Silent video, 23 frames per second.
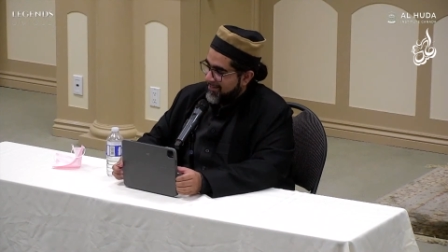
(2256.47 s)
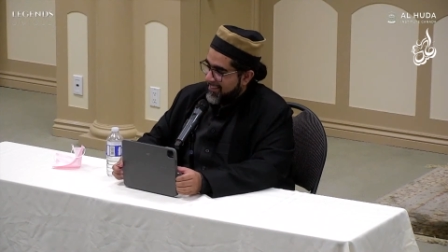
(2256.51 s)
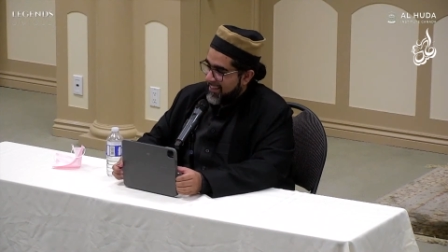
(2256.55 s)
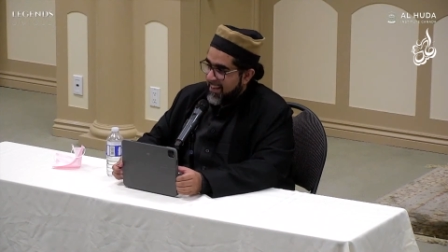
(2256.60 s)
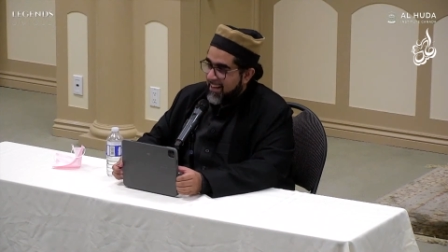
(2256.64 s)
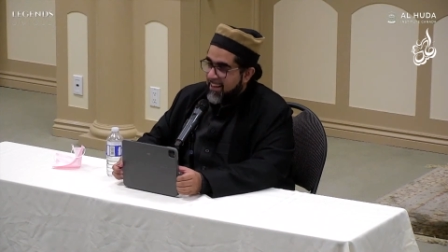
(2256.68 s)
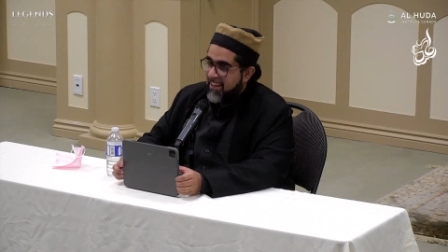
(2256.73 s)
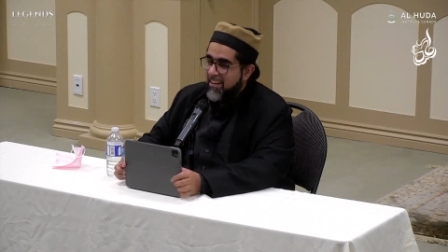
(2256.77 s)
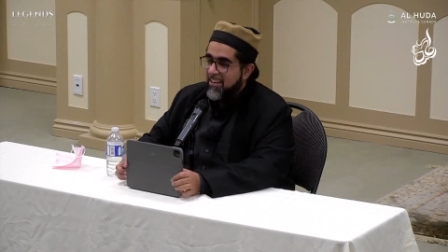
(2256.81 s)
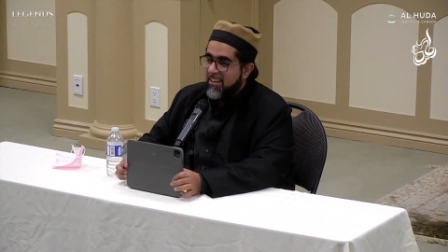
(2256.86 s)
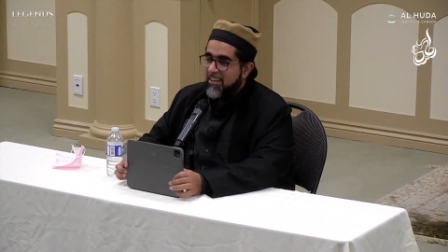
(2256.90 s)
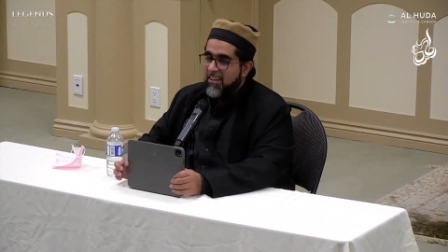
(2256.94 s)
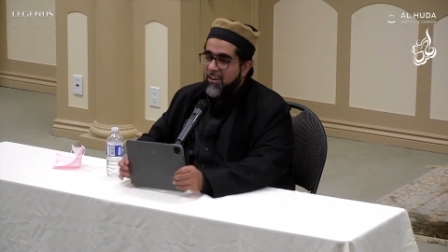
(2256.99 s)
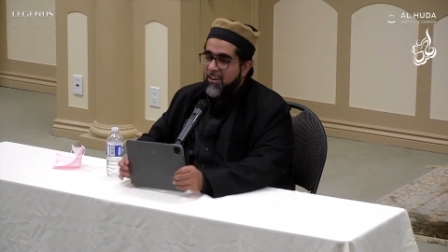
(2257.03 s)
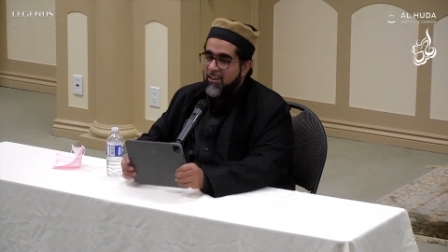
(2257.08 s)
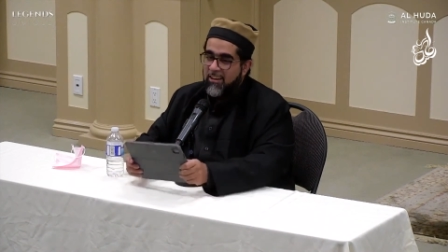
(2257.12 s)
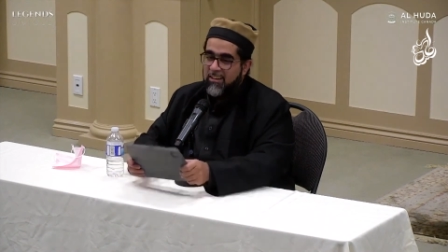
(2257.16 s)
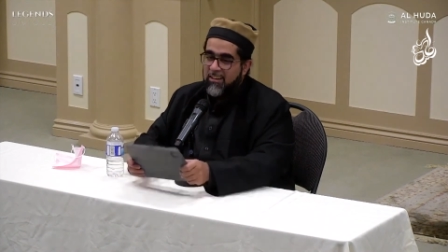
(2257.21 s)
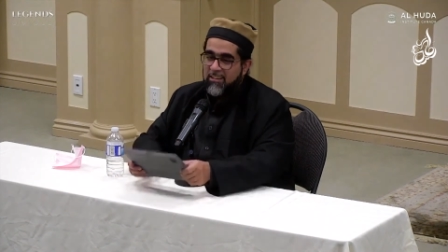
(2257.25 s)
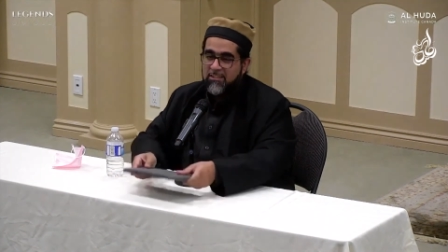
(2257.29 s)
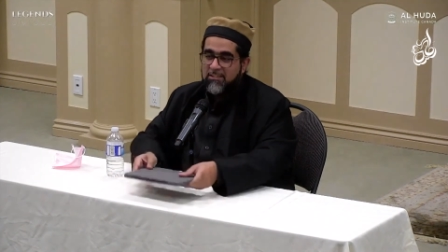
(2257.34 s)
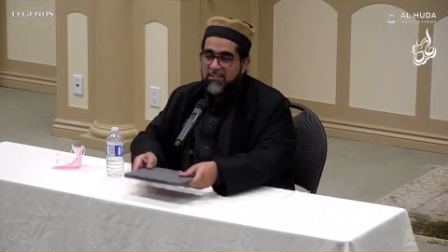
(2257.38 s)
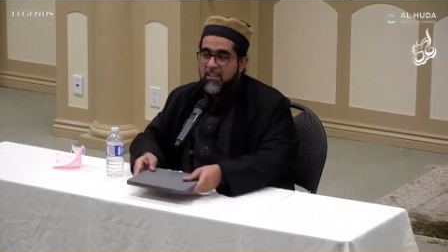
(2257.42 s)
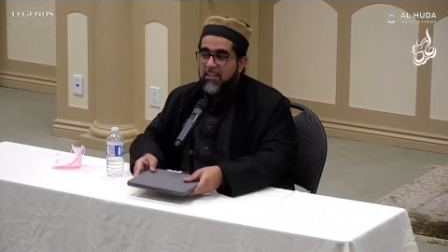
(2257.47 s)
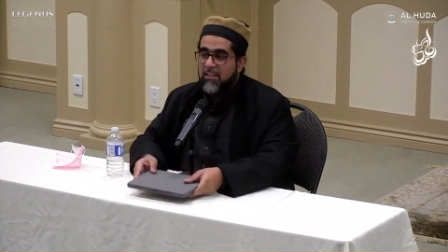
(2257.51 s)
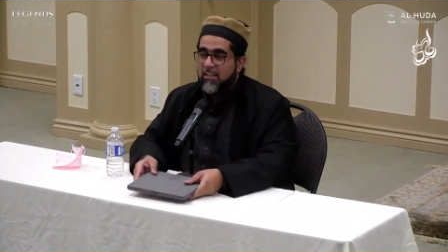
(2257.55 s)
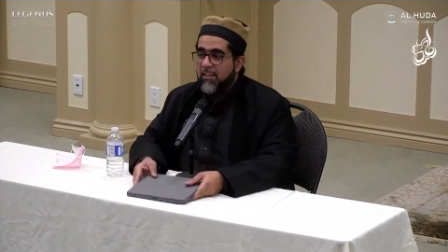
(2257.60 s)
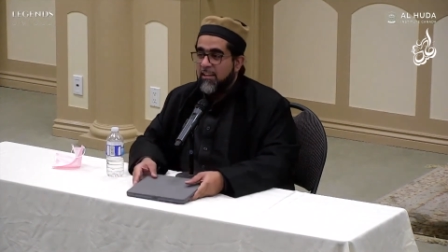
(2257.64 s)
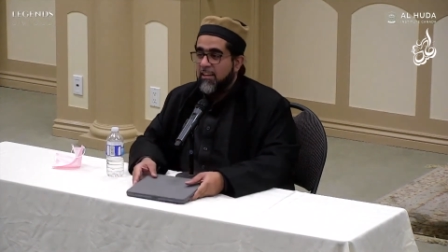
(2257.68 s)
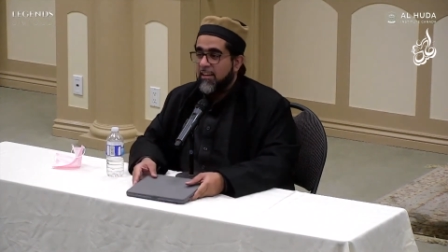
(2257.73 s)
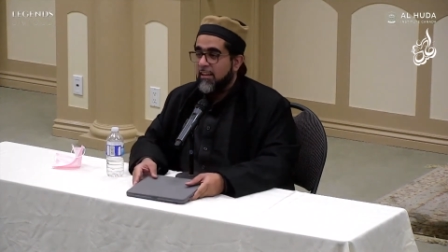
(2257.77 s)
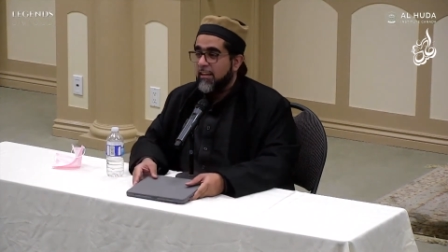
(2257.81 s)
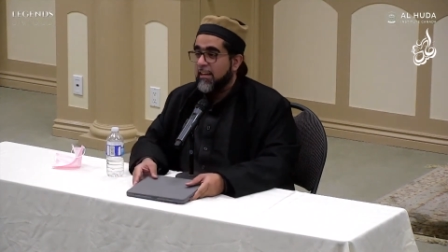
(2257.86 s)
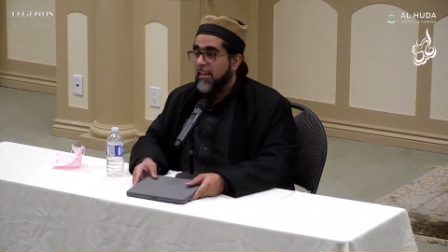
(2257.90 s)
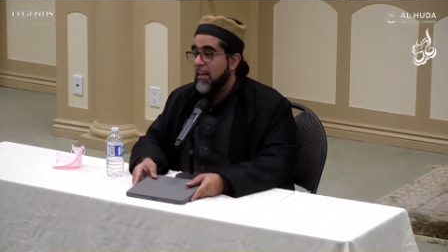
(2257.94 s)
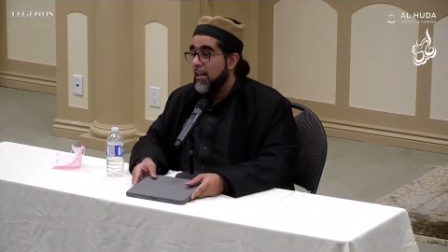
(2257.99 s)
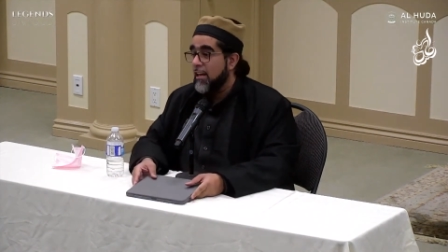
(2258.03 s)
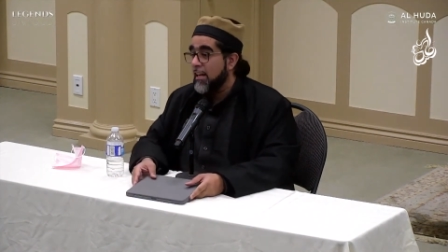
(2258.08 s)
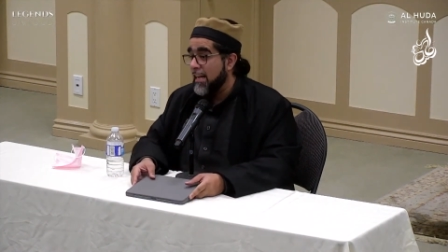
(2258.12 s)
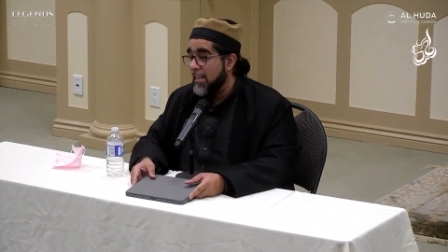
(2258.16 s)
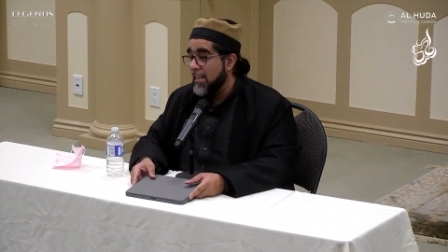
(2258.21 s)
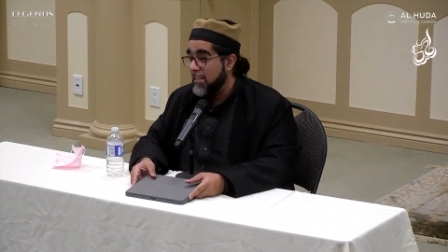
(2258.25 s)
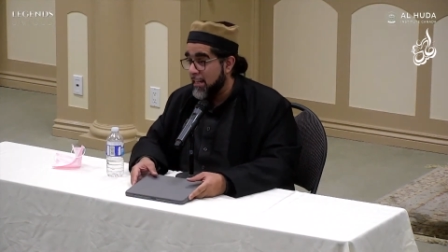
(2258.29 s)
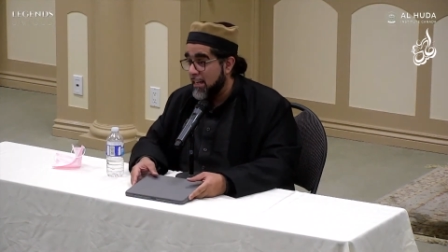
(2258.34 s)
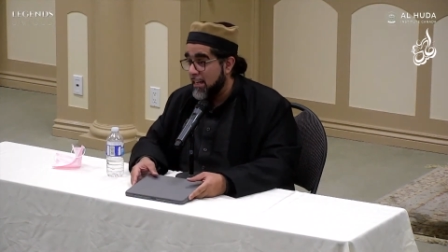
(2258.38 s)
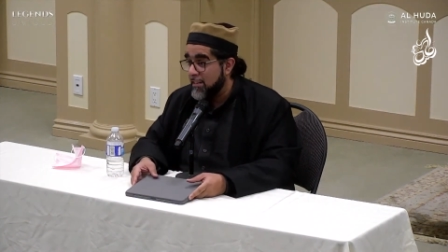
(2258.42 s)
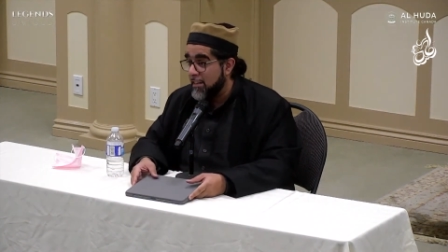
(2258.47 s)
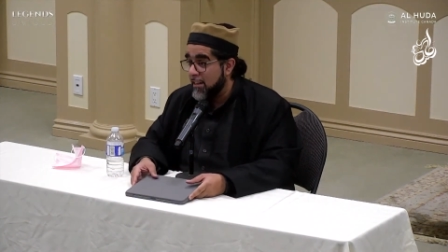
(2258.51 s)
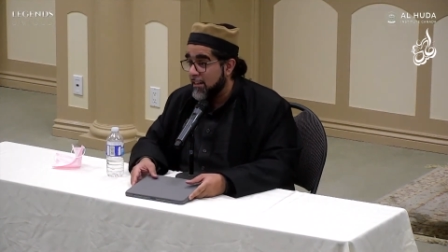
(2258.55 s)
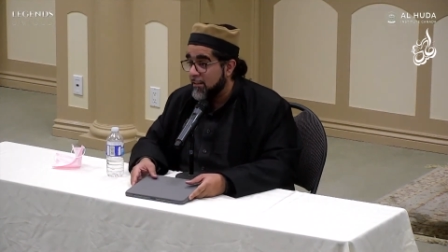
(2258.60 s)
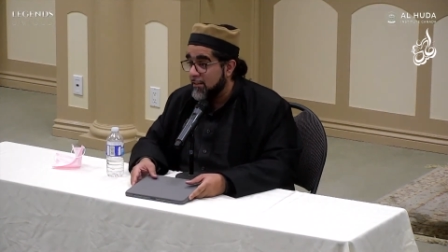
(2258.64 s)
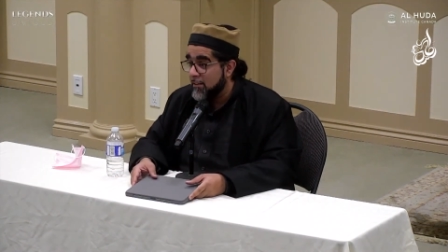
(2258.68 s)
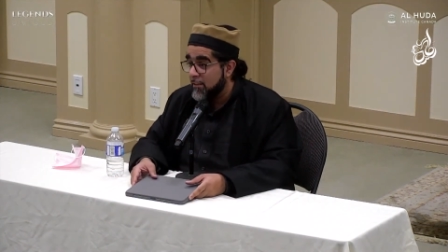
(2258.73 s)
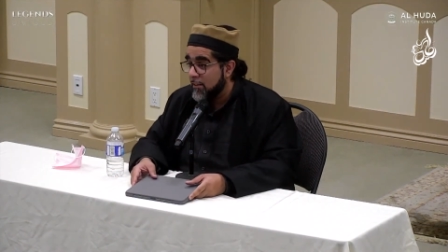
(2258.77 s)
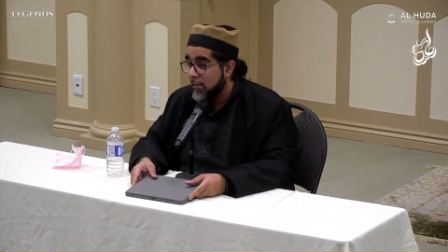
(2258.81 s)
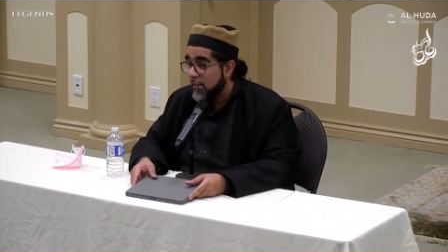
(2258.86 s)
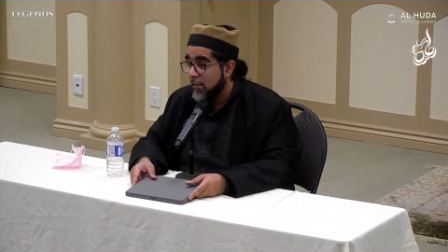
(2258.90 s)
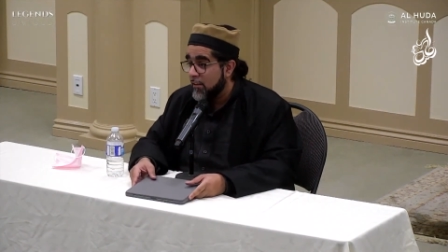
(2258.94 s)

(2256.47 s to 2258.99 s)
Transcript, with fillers: okay? All right. Zakallah. Yeah, yes, yes, yes.